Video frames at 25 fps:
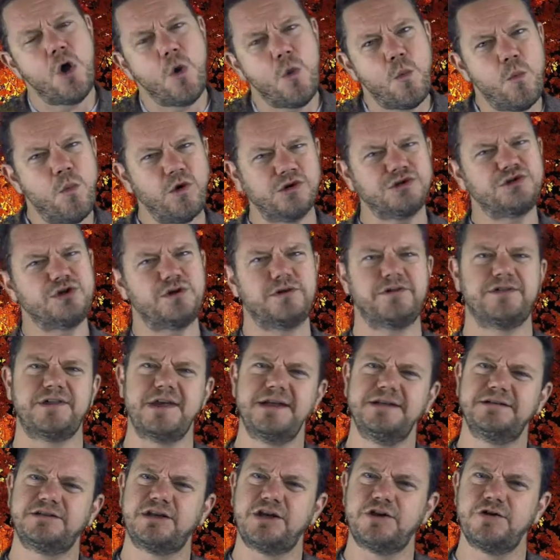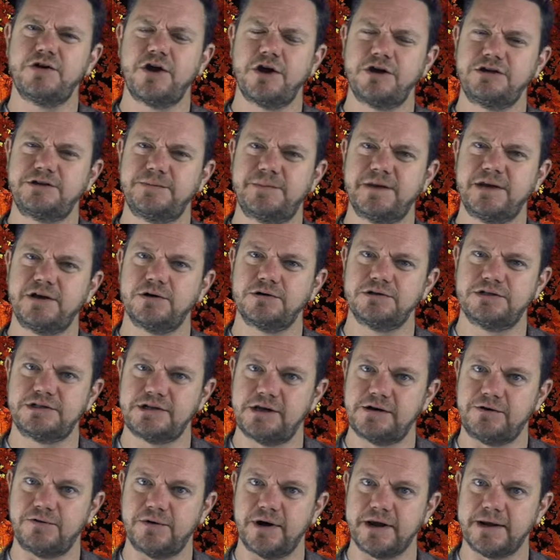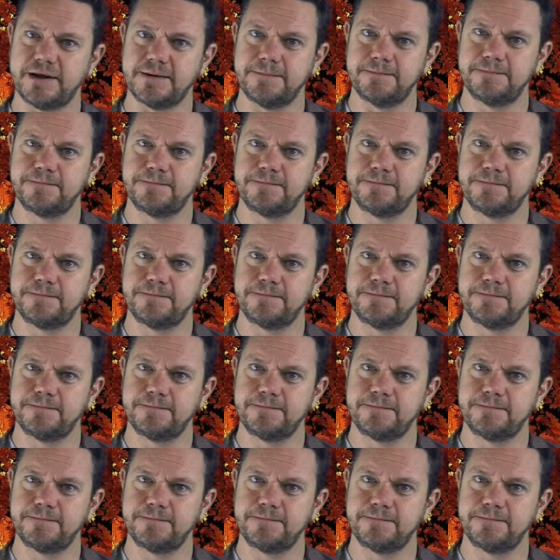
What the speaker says: What sort of things are you going to be considering?